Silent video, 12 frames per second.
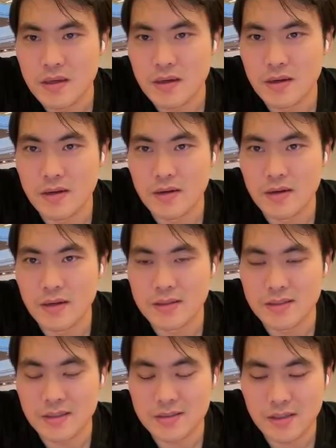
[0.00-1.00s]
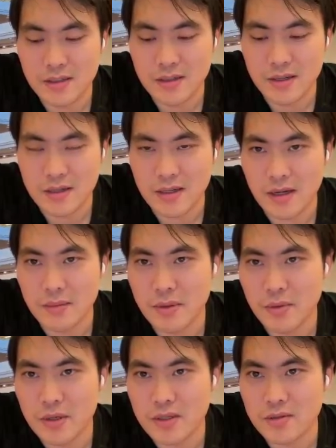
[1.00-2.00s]
as I said, like I've
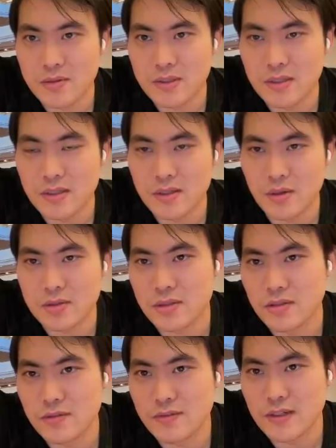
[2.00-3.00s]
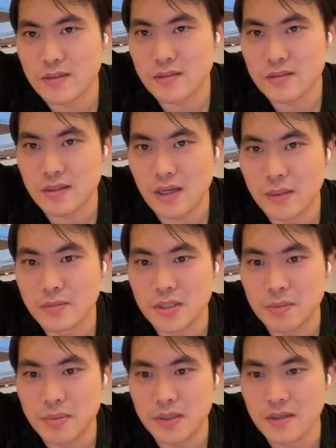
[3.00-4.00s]
been working on the Oxinion Finance
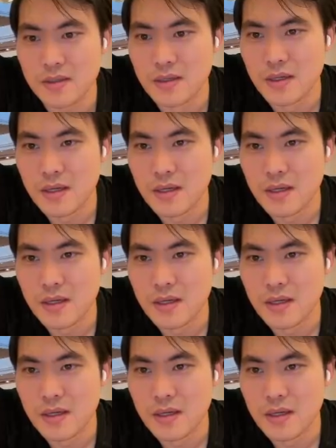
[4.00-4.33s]
MCP,